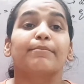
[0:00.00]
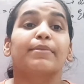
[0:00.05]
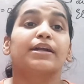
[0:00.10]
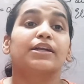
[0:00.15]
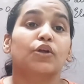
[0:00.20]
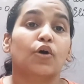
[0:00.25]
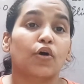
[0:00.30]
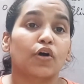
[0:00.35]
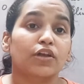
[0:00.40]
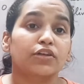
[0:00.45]

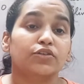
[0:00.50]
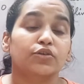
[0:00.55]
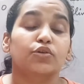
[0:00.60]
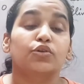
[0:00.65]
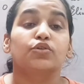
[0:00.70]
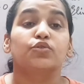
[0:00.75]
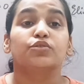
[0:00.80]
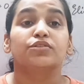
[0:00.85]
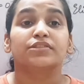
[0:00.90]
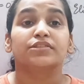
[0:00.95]
but
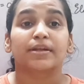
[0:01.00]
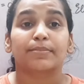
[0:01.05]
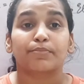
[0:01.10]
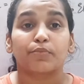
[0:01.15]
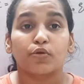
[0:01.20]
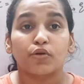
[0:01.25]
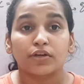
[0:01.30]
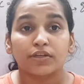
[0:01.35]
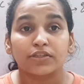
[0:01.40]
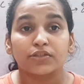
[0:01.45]
also to
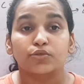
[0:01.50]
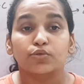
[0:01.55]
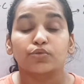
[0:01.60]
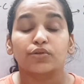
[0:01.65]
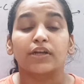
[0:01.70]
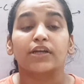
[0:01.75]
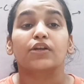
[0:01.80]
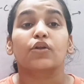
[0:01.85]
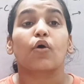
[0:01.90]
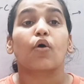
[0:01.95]
support
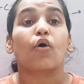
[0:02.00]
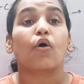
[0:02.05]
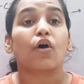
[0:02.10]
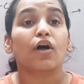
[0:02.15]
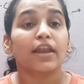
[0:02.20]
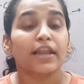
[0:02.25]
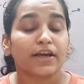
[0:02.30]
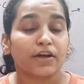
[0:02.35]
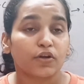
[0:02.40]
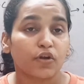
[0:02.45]
students
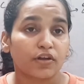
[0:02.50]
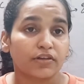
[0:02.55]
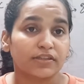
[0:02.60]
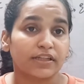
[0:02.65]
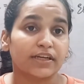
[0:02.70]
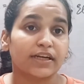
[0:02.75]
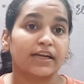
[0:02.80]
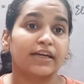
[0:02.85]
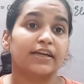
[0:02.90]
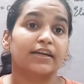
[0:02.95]
all across
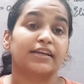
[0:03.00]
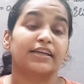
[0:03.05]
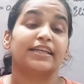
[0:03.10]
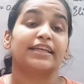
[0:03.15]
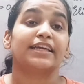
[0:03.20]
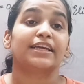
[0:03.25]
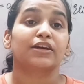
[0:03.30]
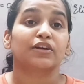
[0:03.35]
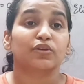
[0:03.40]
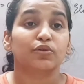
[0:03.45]
the
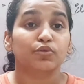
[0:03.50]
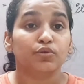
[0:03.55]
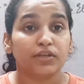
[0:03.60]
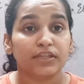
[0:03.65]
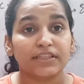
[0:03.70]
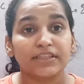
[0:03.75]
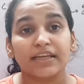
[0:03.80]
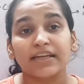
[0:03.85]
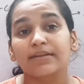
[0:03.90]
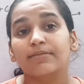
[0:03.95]
country,
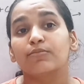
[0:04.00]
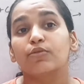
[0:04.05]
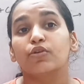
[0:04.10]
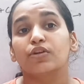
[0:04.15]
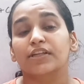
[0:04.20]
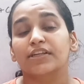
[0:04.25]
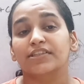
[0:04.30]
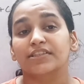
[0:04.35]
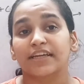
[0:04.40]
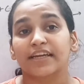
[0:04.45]
including the
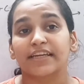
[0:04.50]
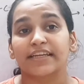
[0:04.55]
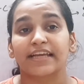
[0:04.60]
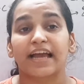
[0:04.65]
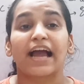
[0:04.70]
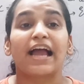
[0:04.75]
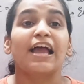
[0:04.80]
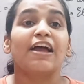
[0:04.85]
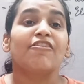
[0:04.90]
remotest area,